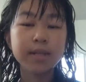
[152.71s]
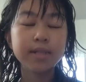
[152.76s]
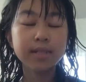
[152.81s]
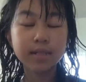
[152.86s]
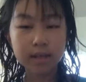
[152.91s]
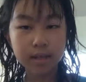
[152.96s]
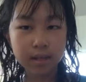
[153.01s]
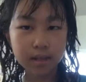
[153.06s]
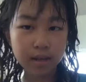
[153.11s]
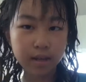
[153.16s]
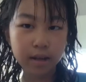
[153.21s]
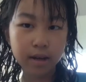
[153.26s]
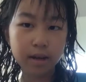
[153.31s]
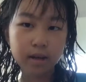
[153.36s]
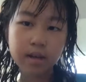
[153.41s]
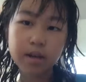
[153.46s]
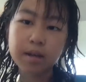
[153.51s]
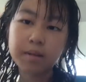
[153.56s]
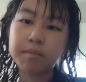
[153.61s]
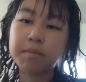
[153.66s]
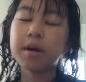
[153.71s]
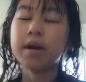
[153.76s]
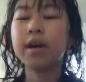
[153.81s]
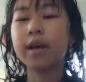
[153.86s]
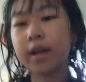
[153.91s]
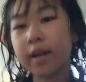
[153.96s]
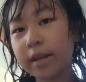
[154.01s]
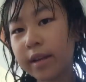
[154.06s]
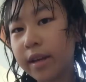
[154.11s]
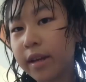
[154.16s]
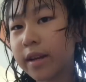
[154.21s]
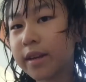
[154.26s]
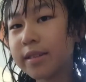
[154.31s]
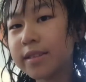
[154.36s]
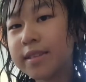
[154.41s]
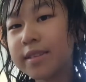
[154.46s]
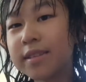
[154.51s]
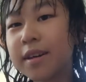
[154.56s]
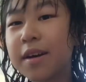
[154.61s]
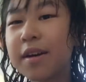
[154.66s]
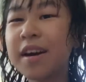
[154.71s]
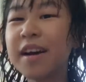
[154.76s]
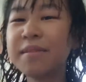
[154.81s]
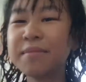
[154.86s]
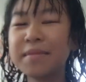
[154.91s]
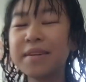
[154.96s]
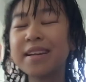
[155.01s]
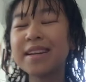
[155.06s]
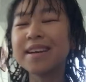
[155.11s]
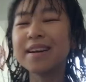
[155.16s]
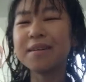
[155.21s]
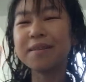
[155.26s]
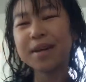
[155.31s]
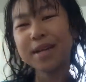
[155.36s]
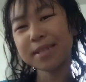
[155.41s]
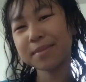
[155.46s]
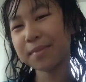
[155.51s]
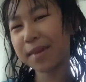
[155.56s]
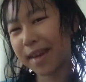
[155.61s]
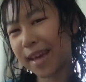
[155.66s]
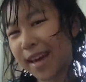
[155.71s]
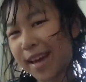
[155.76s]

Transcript: Skincare and my hair care, so I'm gonna go wash my